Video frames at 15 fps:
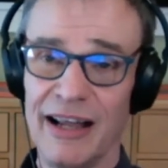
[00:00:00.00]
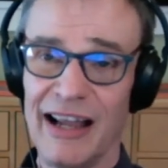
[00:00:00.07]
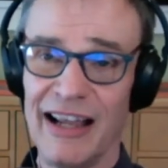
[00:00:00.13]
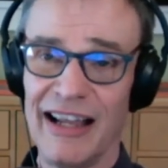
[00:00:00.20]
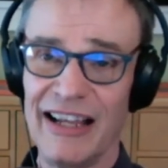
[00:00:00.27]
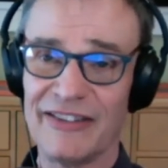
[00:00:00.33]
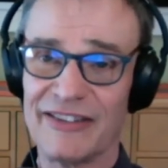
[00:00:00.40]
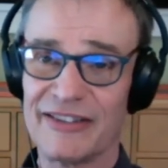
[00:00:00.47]

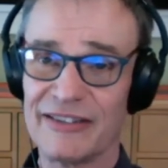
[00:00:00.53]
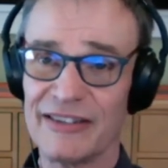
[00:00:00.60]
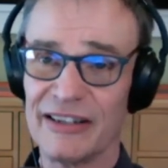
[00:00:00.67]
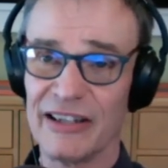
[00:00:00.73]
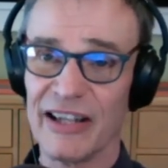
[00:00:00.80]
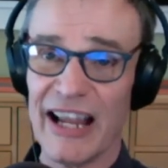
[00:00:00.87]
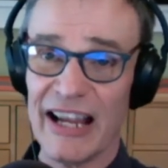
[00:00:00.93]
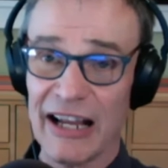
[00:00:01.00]
It's
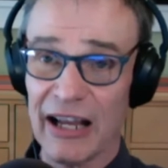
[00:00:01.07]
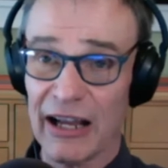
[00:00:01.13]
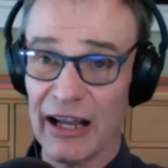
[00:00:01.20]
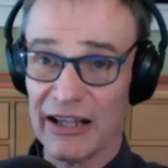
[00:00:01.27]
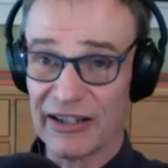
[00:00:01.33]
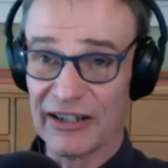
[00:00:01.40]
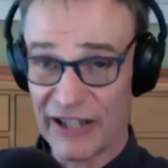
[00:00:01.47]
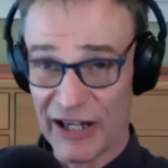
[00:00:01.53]
like
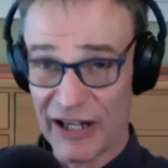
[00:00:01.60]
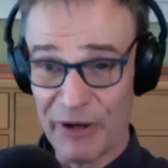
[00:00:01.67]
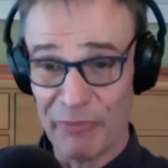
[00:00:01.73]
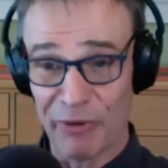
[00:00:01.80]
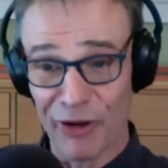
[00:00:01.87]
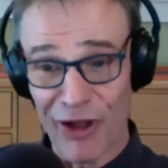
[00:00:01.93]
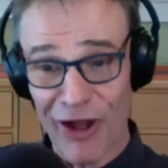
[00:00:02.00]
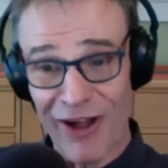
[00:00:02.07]
cinnamon
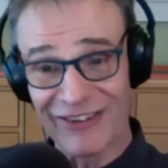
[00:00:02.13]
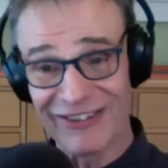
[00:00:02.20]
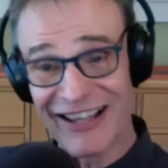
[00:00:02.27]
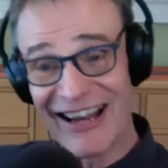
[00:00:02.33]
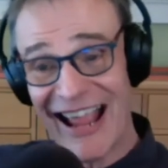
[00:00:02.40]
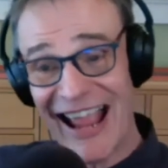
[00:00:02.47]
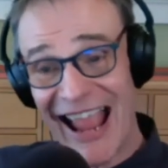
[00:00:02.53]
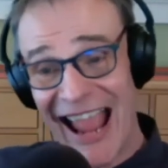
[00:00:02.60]
belongs
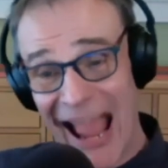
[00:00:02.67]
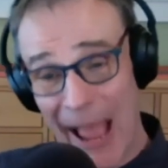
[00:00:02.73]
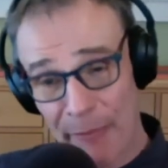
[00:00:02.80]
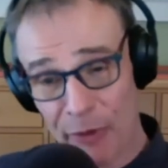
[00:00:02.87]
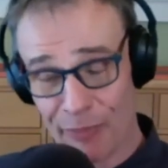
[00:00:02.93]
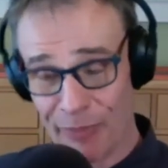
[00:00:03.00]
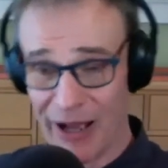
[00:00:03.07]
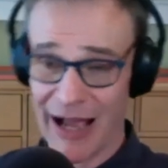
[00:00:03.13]
on
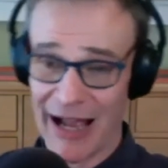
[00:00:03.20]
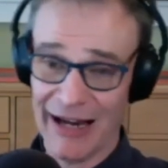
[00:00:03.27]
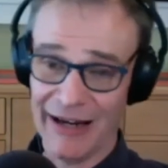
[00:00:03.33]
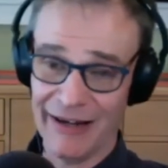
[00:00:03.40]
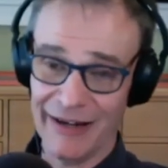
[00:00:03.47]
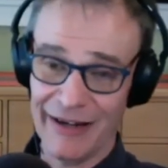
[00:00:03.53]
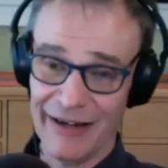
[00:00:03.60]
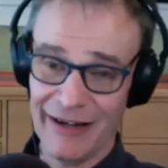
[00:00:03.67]
apple pie.
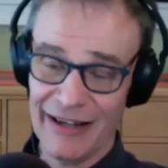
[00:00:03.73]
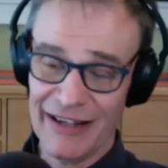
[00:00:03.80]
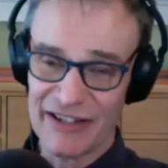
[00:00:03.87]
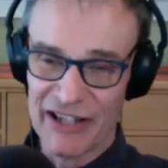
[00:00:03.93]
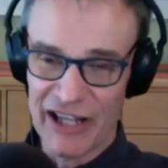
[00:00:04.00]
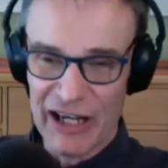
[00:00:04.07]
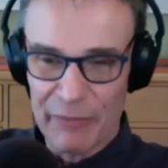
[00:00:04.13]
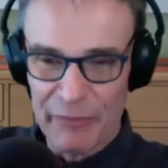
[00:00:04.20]

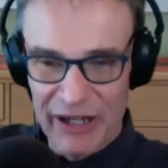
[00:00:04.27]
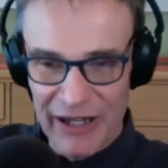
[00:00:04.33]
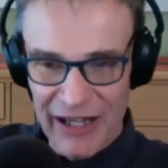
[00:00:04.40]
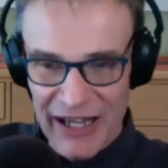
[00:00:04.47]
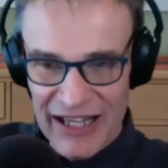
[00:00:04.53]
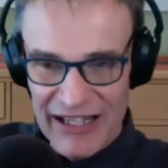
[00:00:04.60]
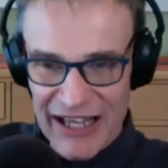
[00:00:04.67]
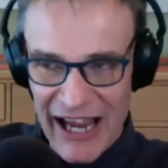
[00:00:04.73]
Cinnamon
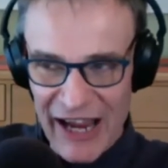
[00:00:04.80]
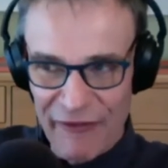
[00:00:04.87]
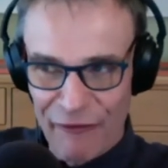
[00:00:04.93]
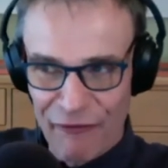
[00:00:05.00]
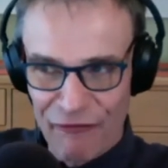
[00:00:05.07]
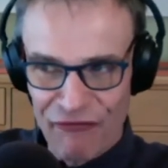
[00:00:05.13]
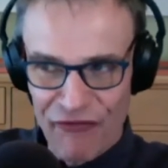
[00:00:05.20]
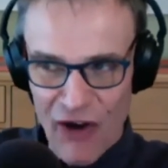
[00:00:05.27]
is a
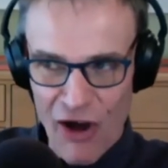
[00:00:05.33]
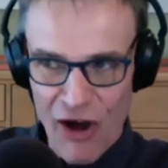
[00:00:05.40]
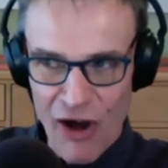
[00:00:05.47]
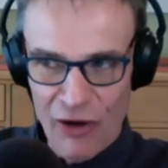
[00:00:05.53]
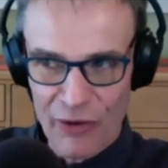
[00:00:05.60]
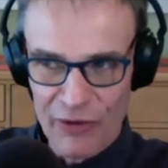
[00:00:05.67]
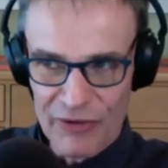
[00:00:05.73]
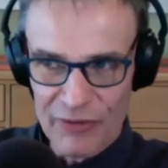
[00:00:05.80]

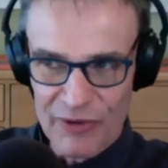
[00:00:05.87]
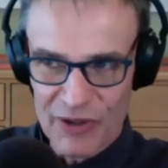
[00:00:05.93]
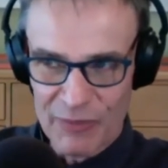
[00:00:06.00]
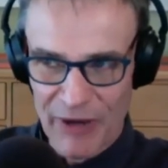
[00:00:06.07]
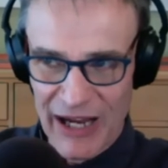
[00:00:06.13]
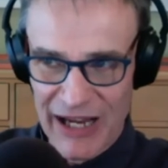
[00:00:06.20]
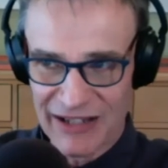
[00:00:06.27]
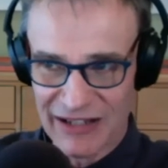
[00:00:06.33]
fall
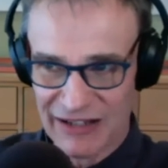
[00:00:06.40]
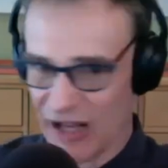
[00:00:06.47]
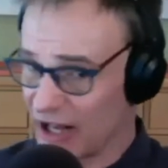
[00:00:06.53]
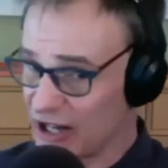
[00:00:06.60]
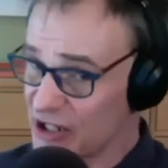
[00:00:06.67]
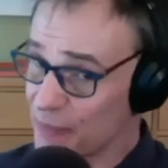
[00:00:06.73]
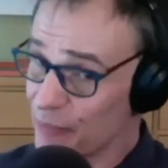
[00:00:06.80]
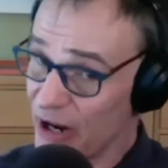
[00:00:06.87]
spice,
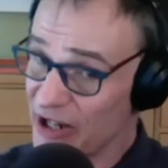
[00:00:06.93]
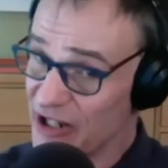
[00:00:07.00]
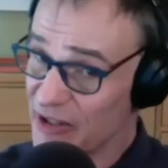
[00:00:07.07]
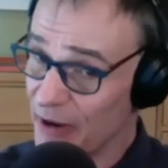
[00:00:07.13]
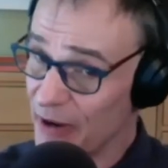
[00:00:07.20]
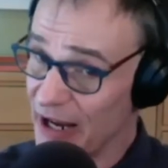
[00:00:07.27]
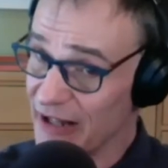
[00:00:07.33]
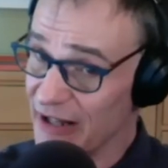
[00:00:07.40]
not a spring
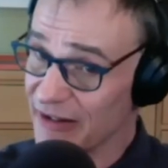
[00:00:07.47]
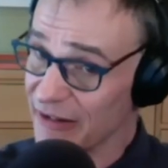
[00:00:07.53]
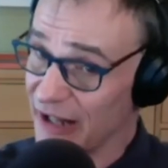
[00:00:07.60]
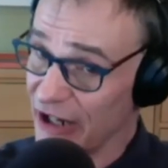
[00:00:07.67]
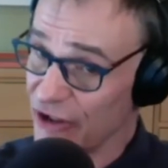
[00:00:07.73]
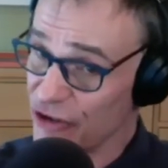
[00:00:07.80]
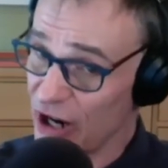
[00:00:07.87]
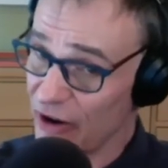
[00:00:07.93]
spice
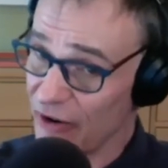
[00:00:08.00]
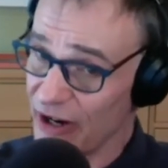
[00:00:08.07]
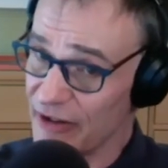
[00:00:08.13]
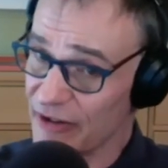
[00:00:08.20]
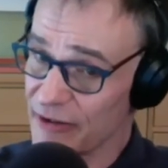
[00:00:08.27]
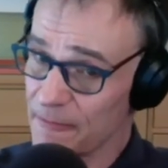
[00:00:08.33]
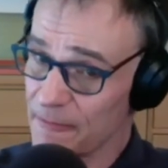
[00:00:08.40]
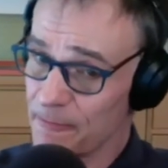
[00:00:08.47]
like cherries.